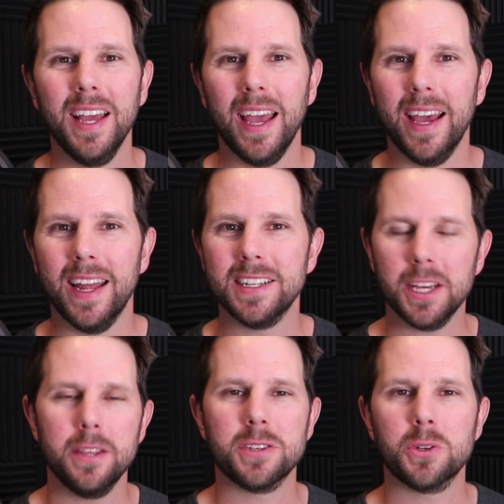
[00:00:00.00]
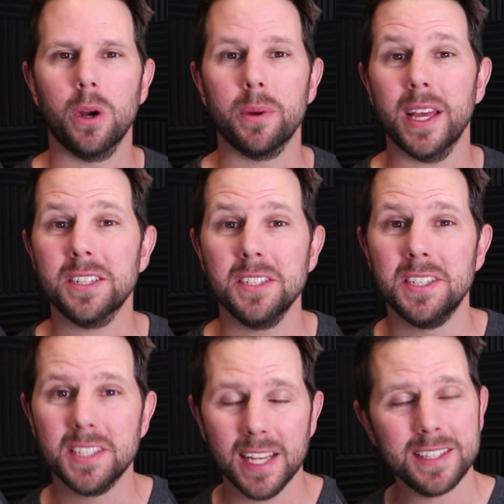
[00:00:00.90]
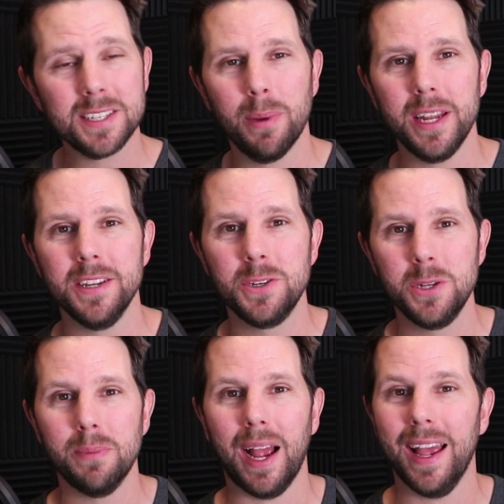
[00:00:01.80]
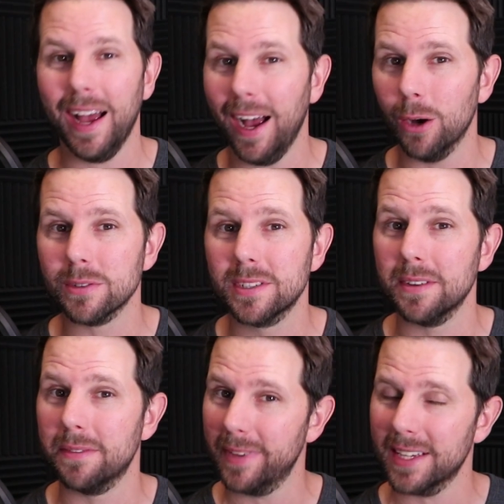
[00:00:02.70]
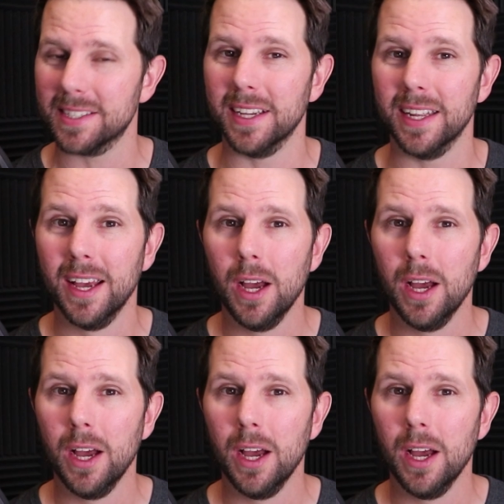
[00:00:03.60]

And I tell you the story where they actually sent somebody to my house to fix it,